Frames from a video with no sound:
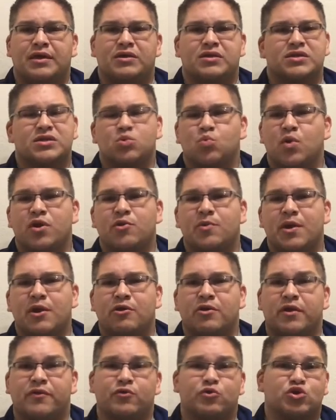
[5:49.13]
So one
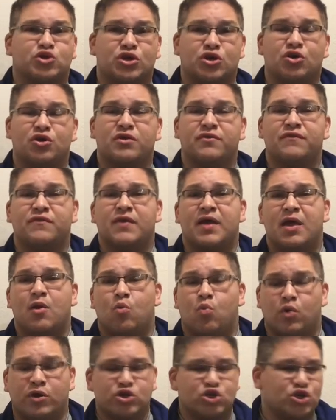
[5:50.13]
way or another, she could have,
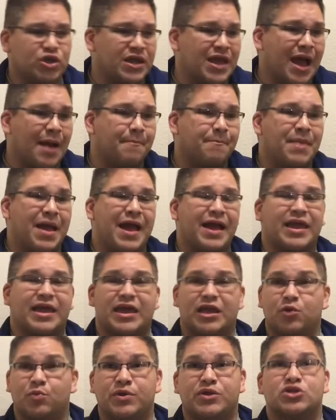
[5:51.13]
once she got
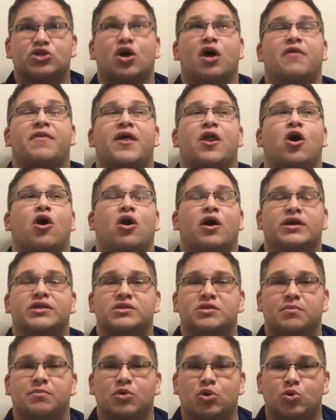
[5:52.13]
back in and we saw that
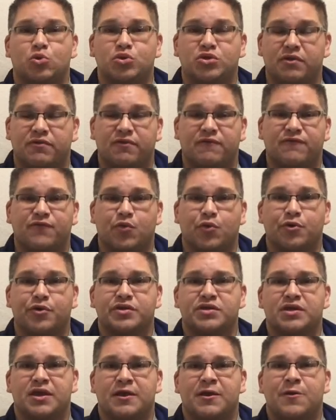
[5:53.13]
awesome use of the
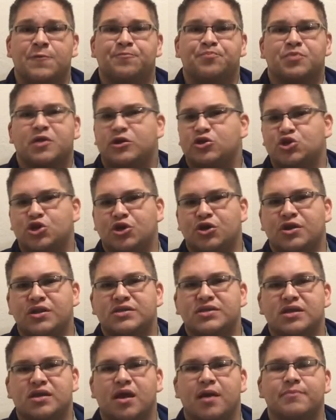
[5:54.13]
Force, she could
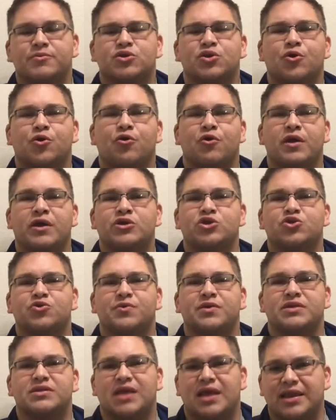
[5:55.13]
have succumbed to her
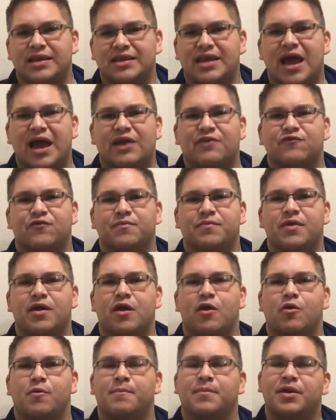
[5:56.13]
injuries and died from
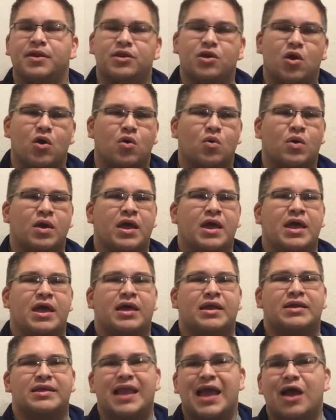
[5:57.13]
there. But no,
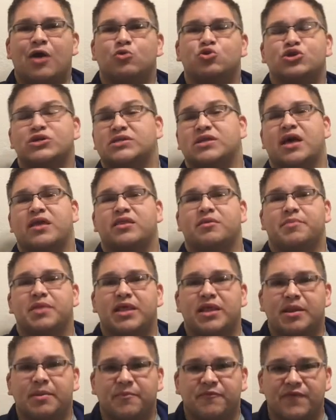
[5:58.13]
now she's on the
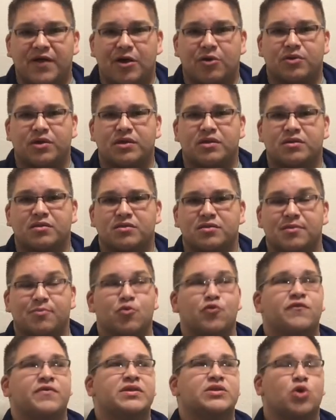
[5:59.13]
Millennium Falcon. The
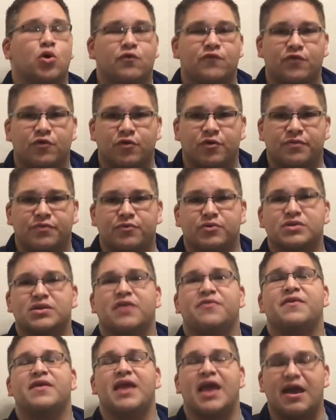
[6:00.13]
movie's over. There's
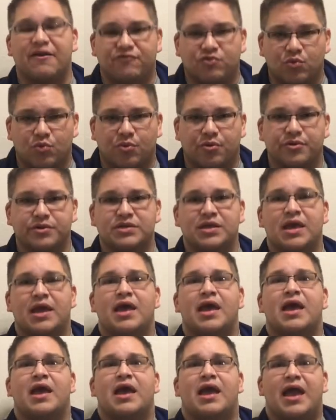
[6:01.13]
nothing afterwards.
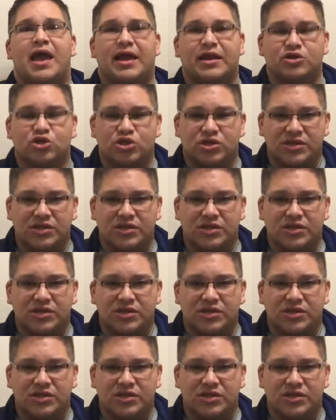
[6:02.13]
And